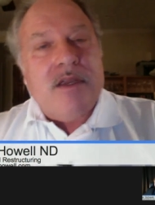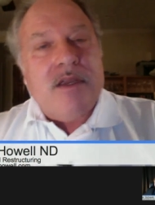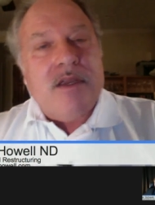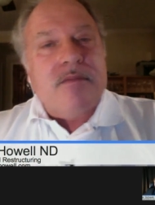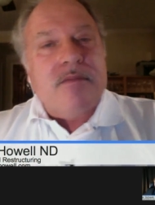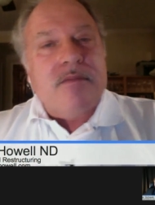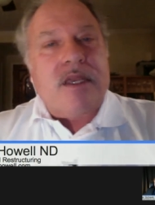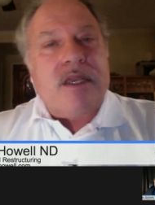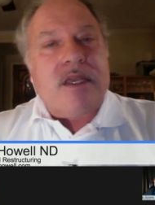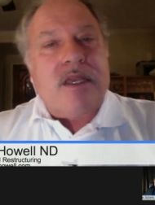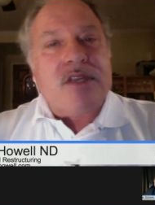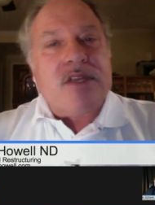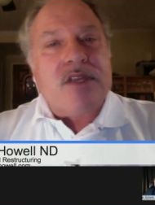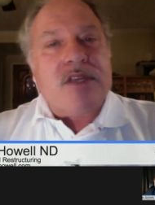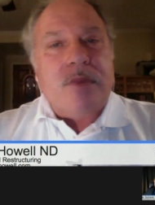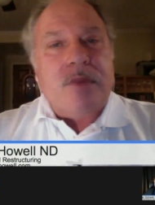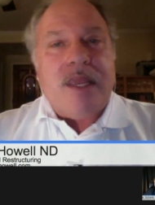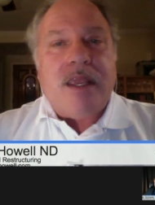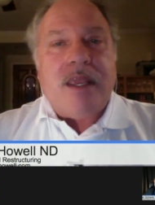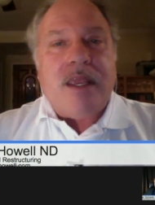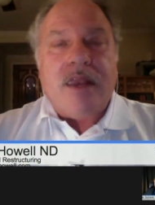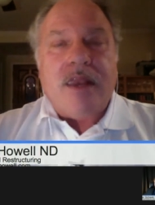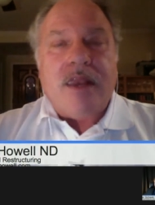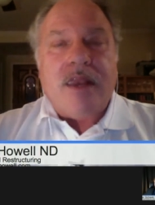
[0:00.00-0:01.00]
because
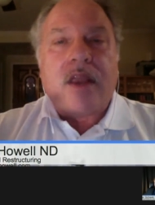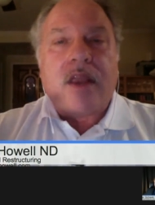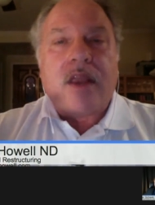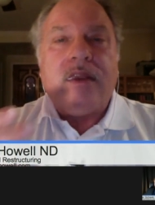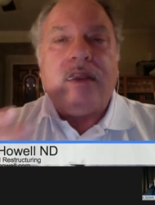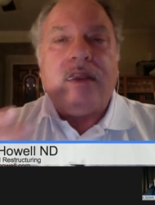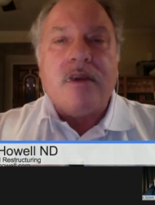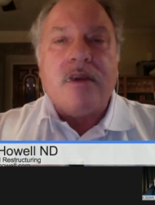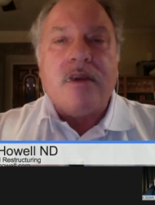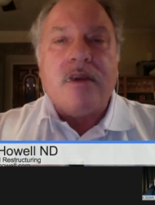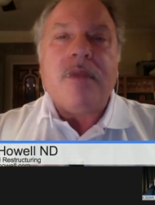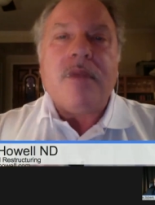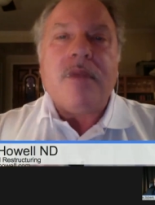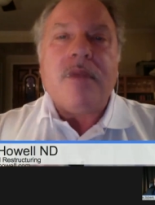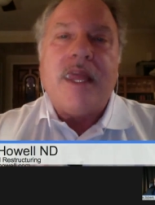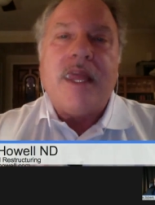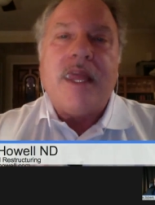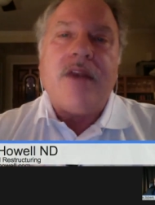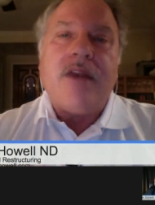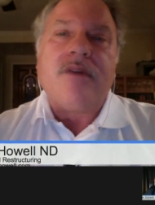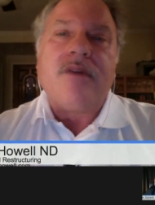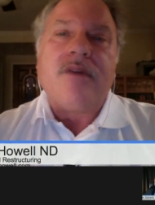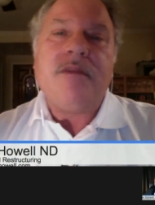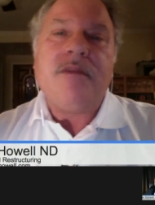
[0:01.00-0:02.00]
we can
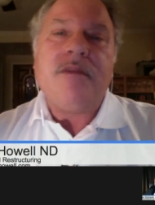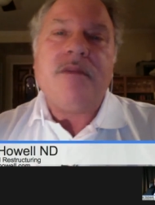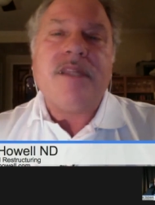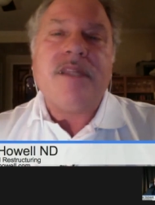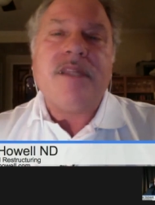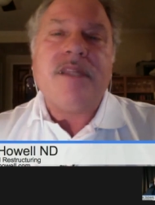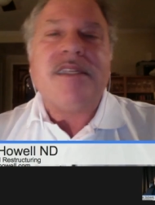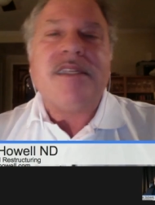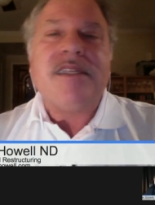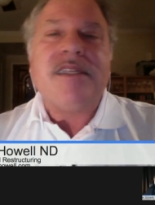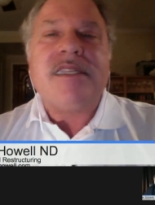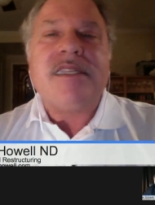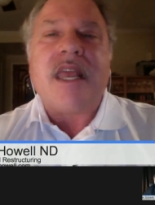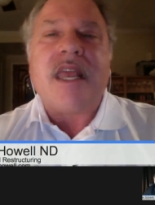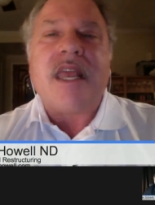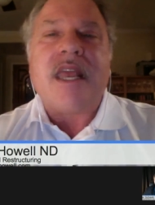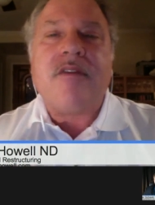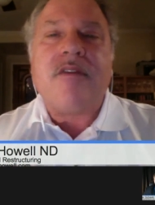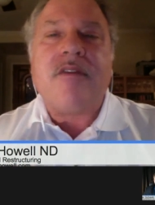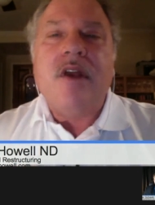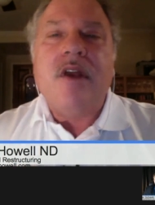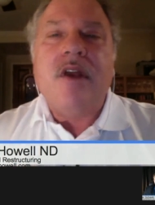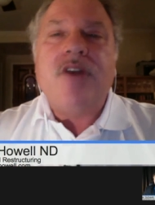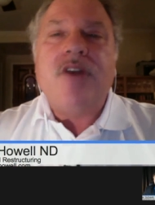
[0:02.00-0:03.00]
accumulate treatments instead
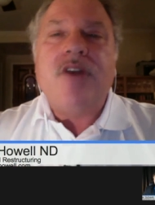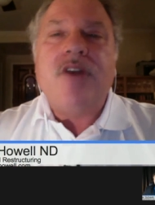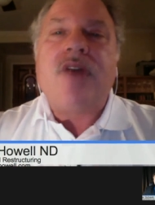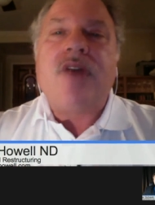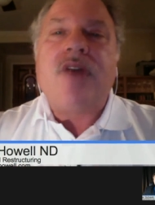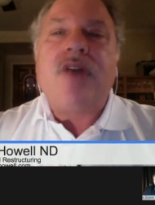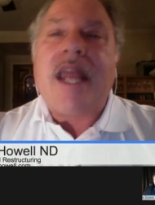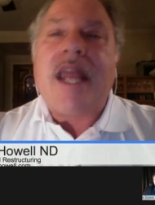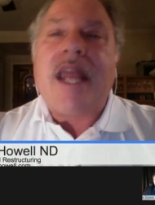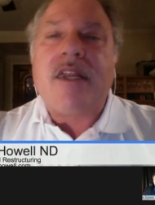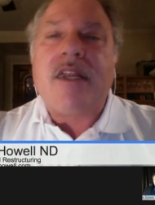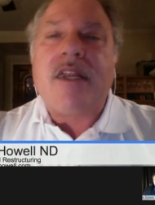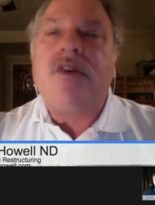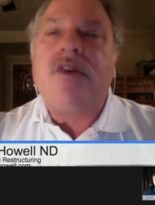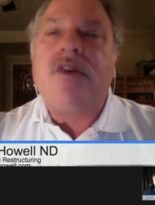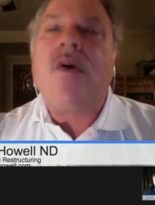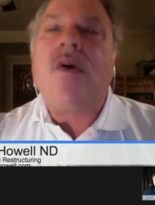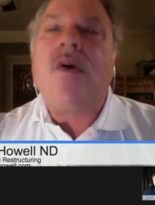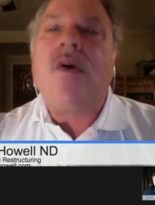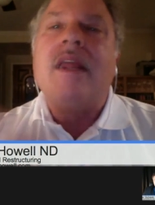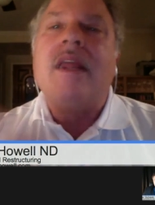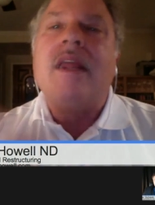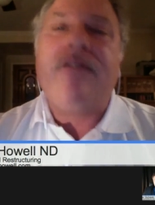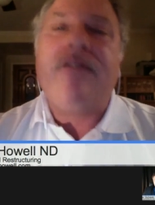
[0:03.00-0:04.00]
of trying to
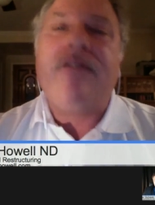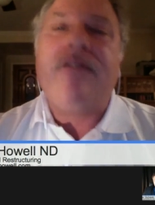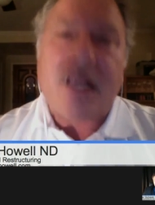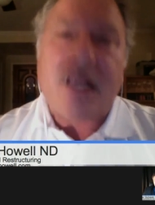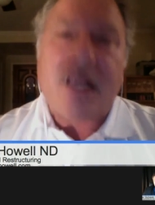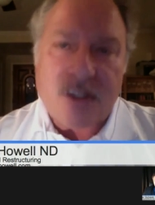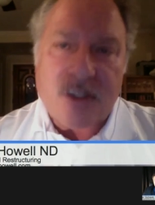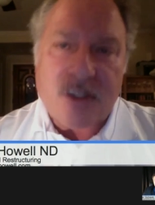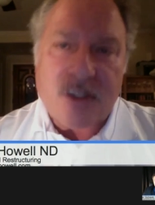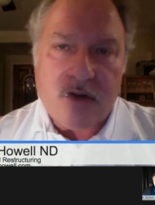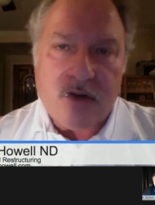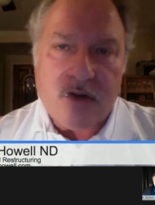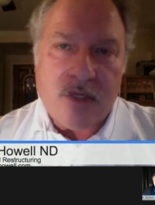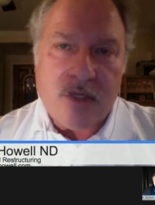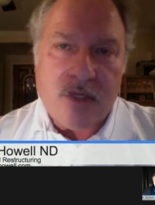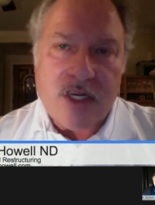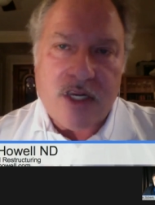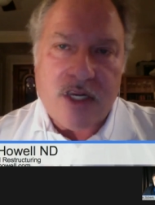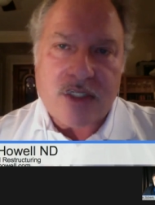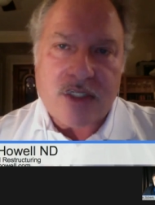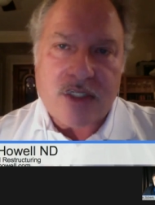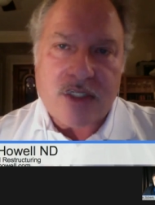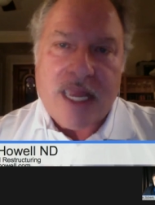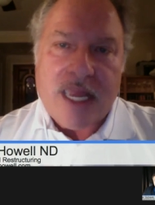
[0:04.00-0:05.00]
totally fix you
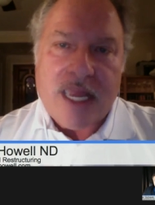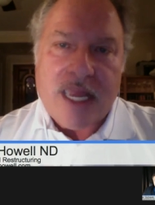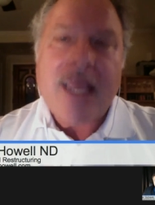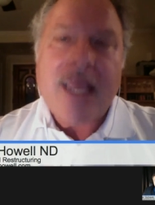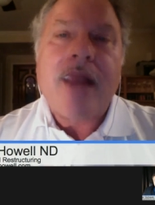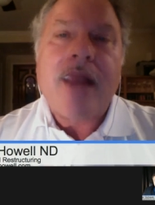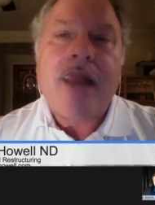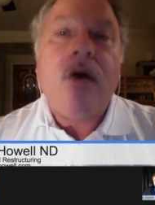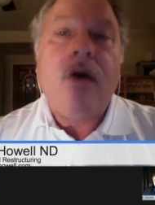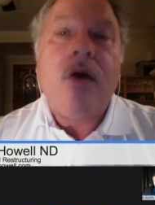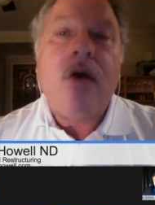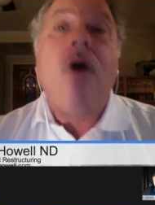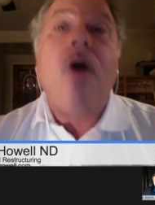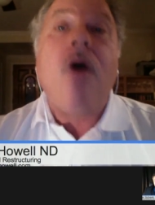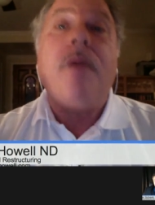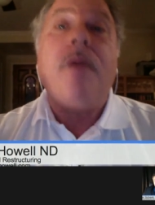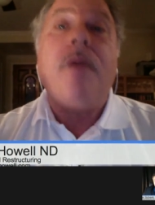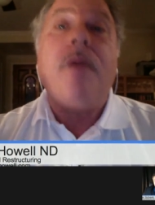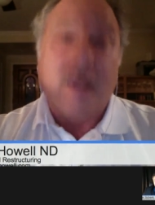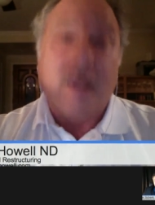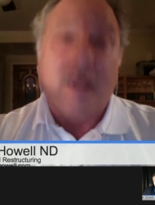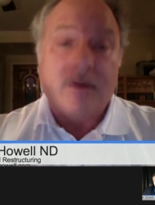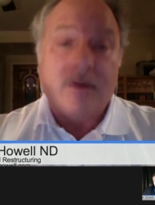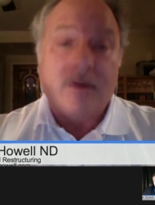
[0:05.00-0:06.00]
each day and
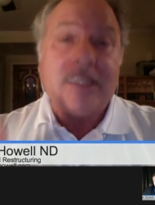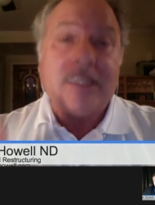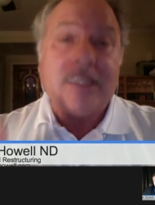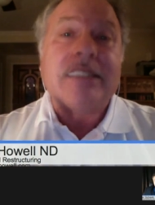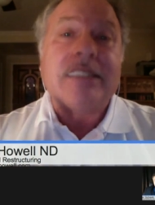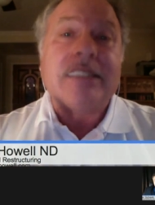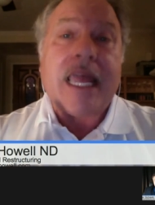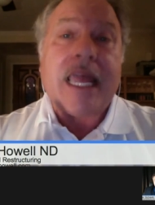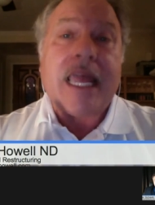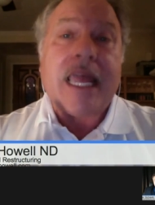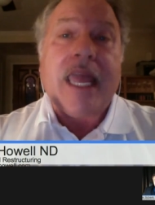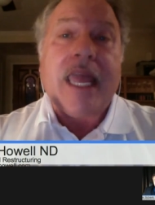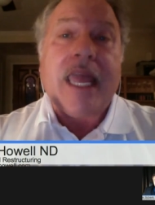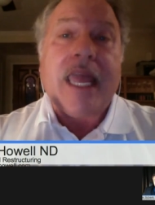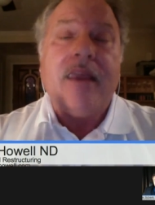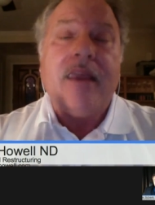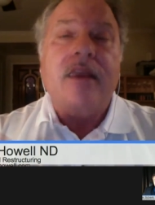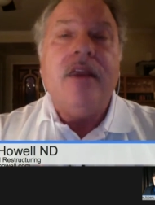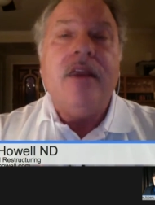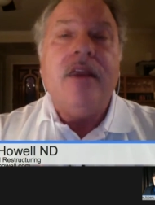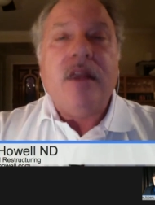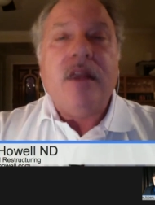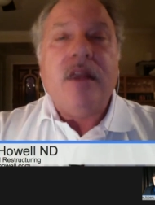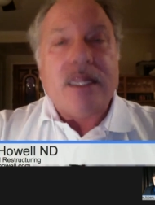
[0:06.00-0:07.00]
hoping it would stay.
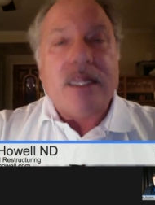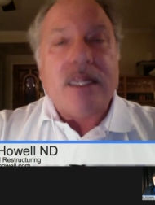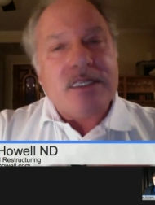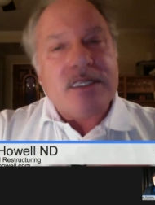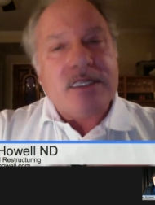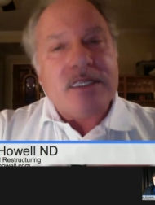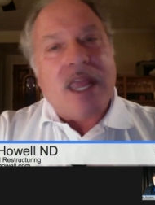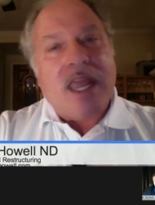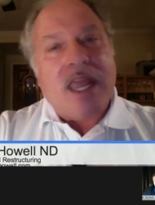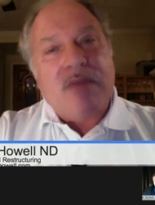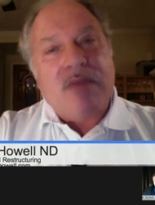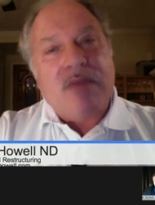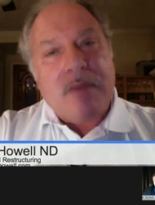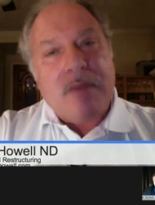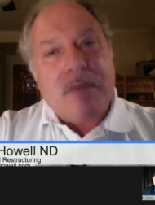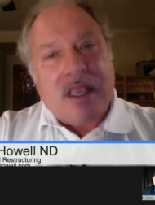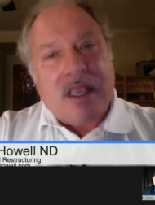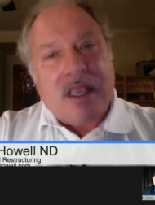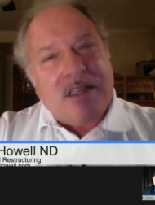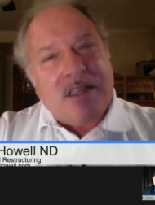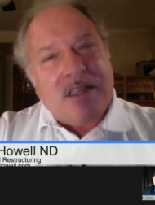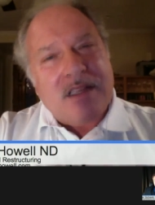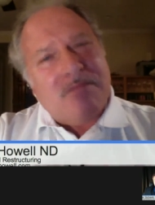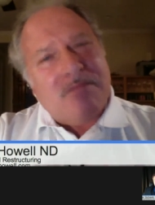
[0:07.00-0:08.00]
Instead, we
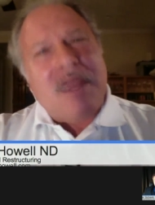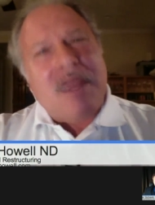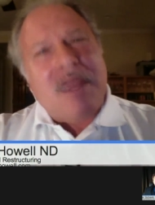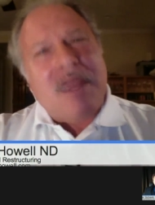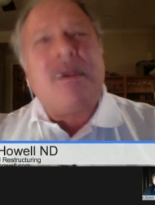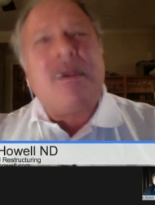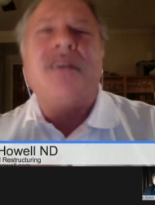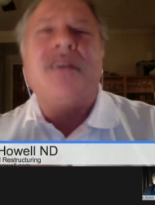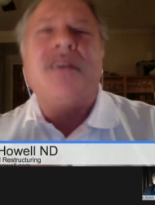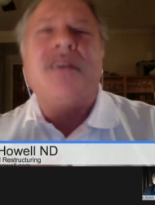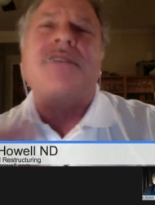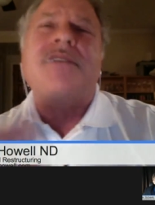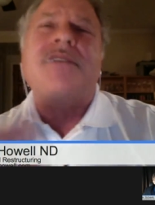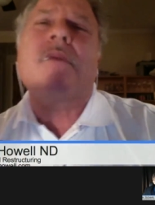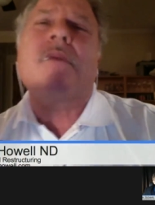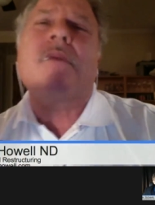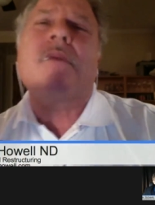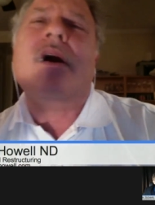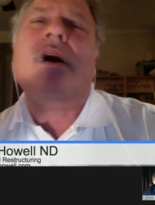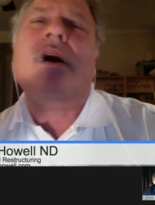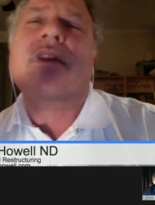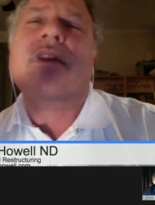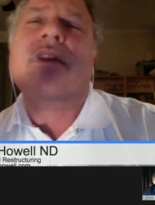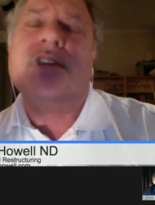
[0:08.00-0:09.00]
make a maybe a
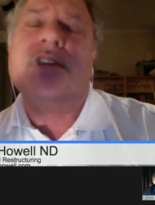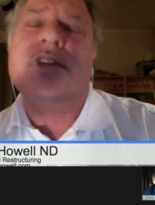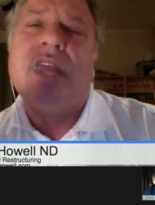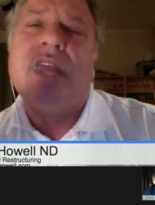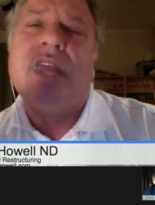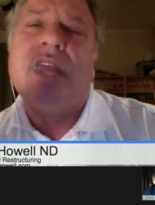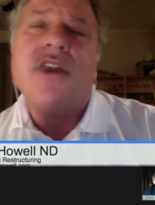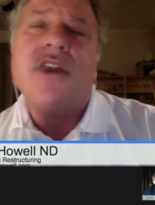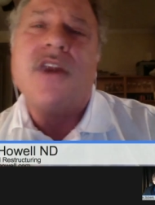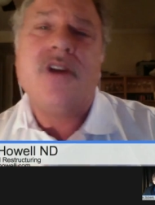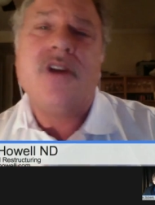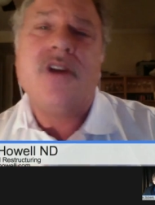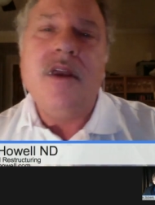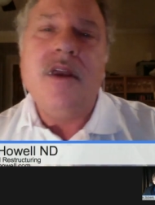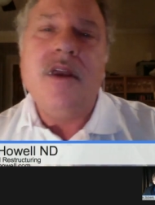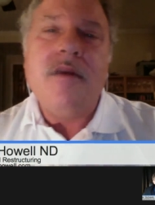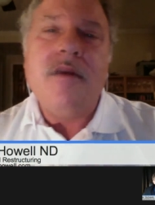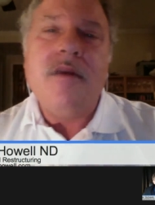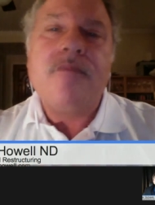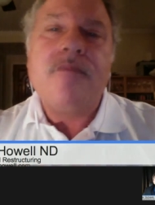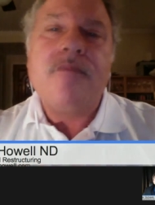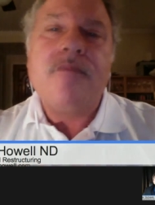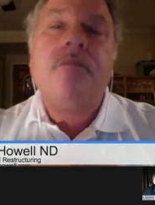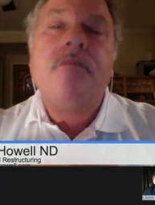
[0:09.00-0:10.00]
smaller change,
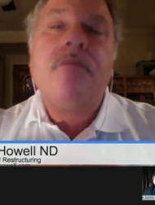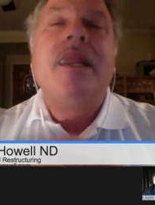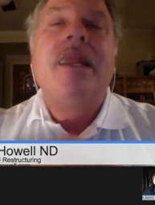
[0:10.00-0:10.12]
but